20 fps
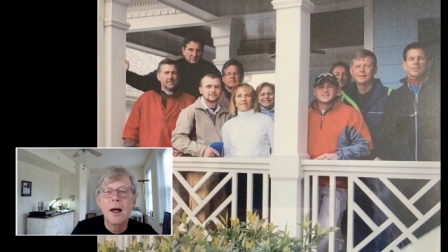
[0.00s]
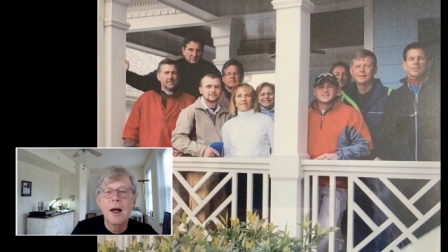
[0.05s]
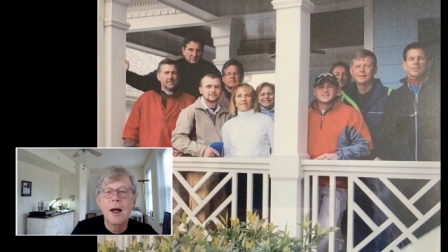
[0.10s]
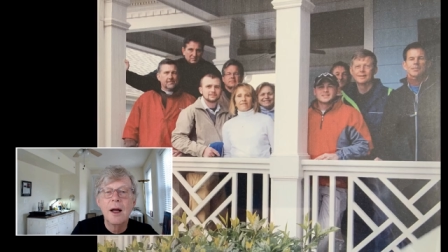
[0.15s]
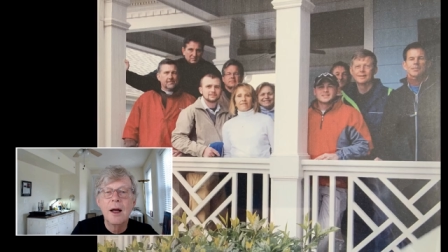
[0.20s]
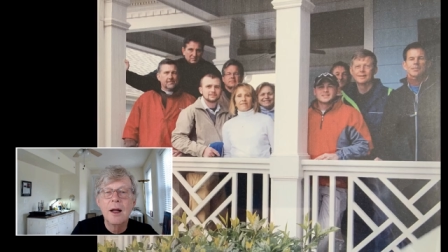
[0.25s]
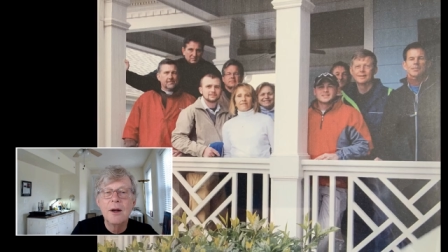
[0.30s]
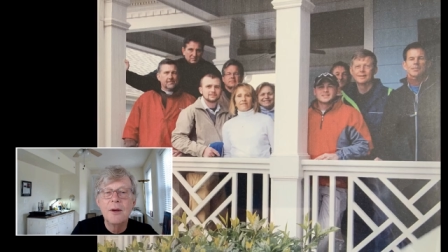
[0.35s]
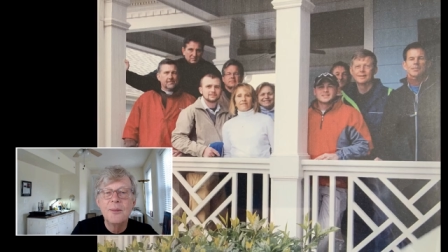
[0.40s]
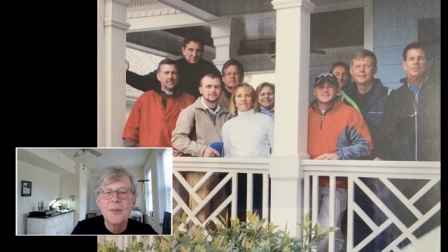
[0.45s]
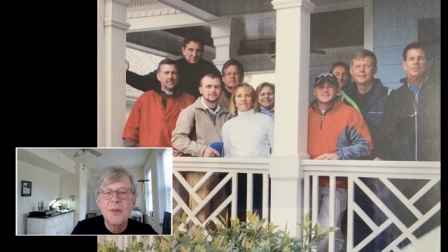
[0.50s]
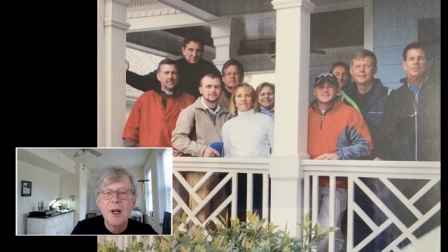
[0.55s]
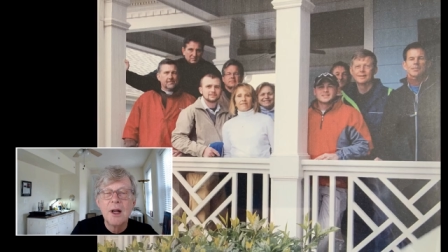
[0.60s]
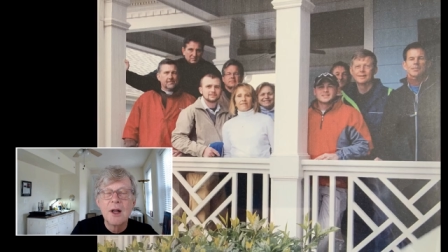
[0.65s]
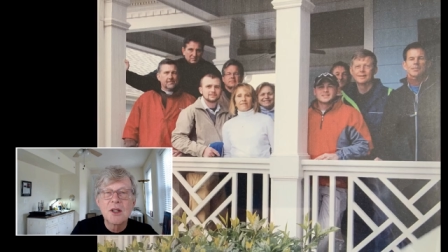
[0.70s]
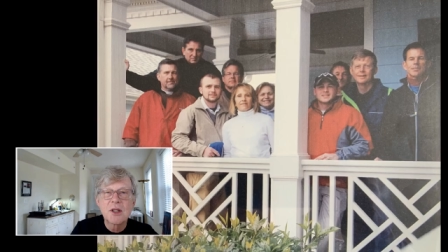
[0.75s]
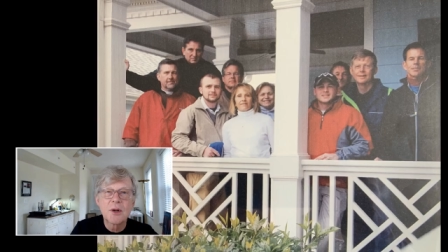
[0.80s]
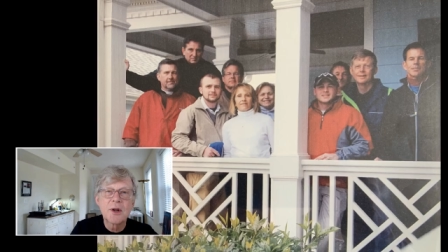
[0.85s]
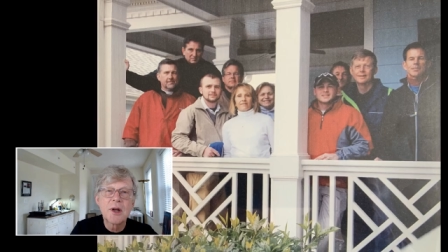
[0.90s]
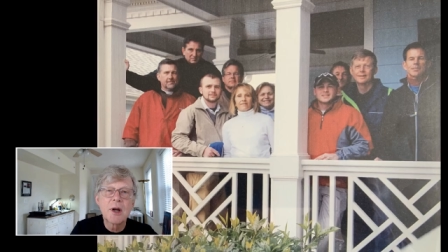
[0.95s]
And
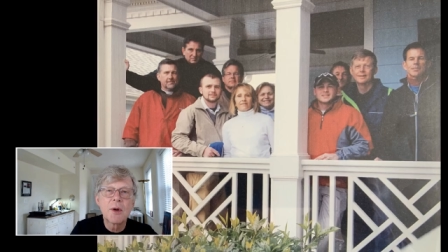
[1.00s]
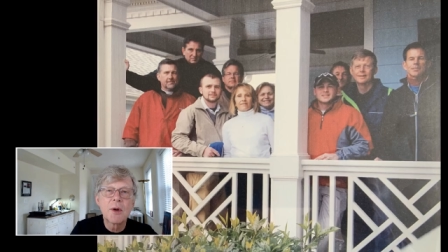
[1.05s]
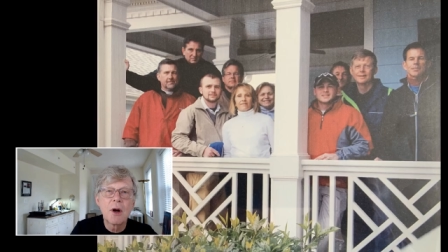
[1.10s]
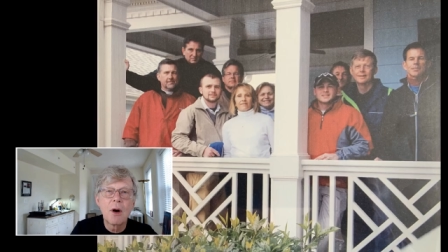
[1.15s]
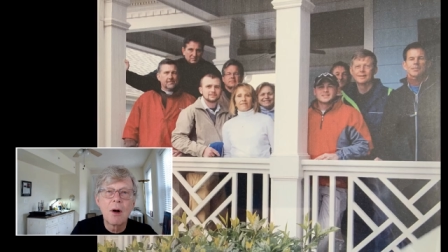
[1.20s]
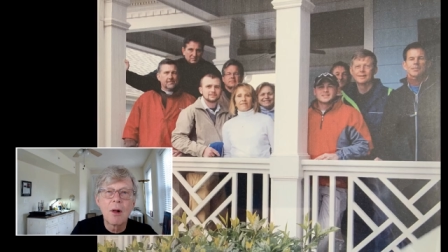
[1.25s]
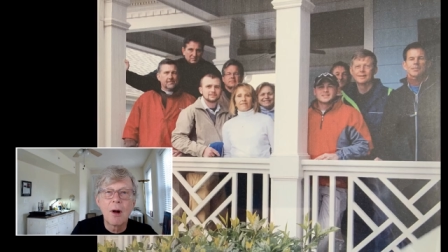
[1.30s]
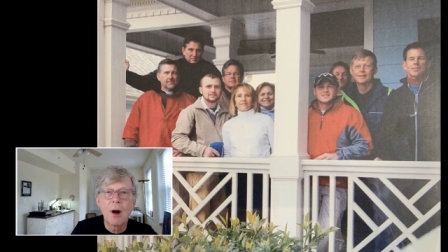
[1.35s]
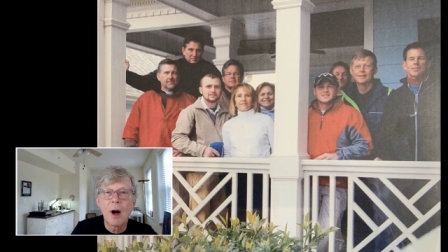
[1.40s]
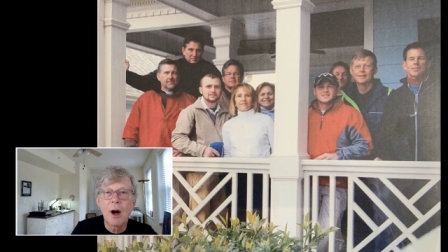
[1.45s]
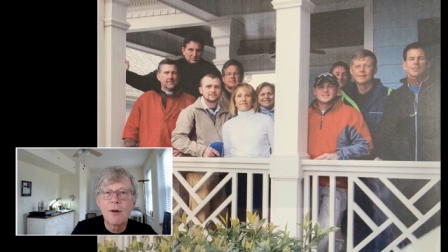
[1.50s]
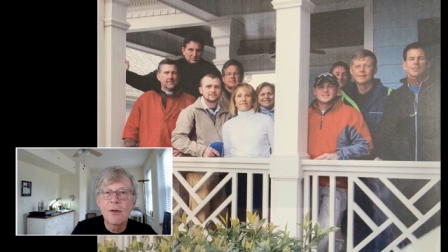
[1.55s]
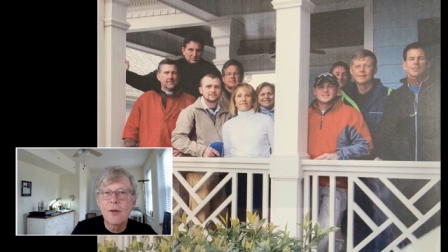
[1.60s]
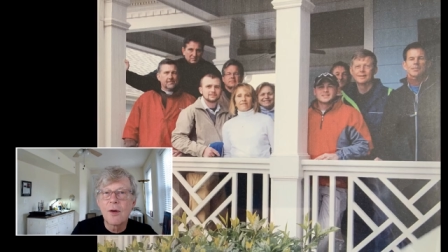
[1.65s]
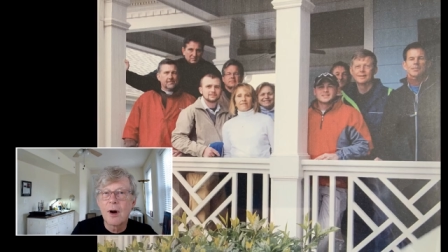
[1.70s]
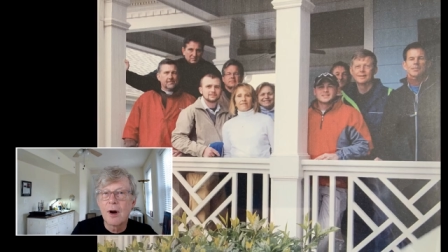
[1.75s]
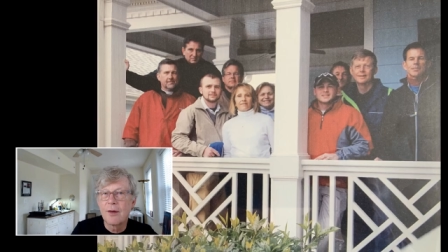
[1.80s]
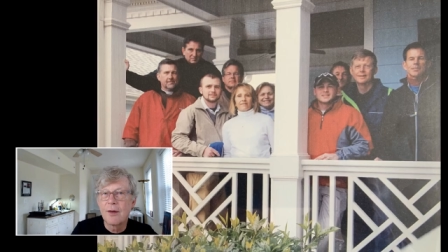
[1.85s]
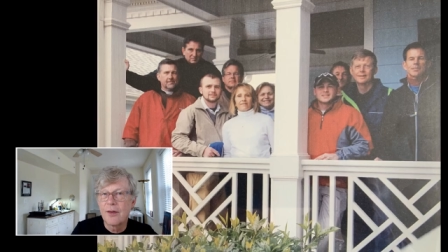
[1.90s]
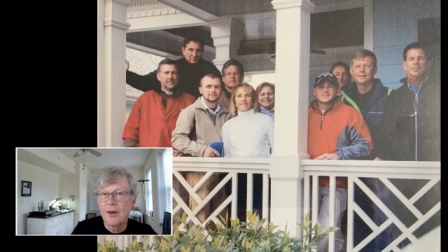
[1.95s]
so here we all are
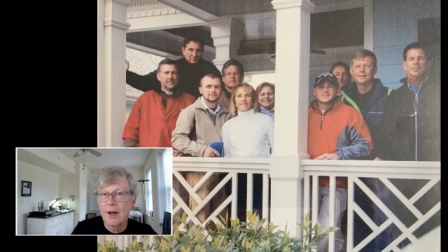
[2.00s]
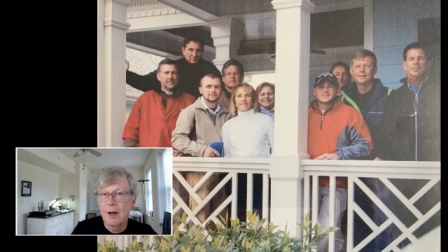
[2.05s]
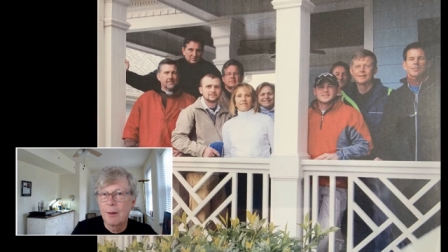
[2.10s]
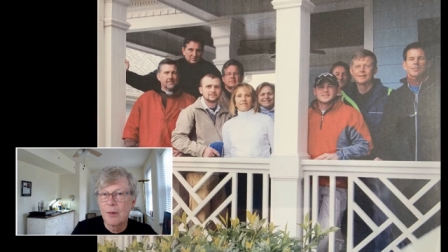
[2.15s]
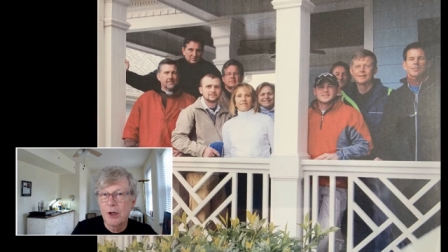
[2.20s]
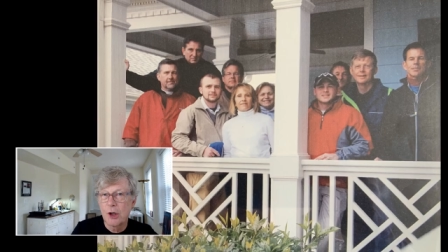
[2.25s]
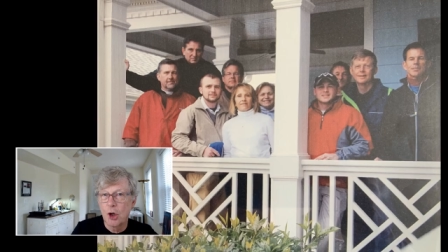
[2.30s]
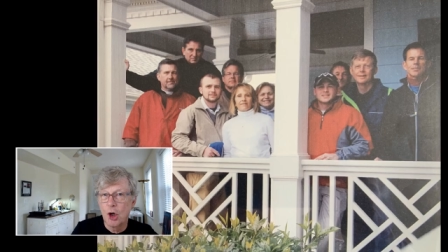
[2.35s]
for our family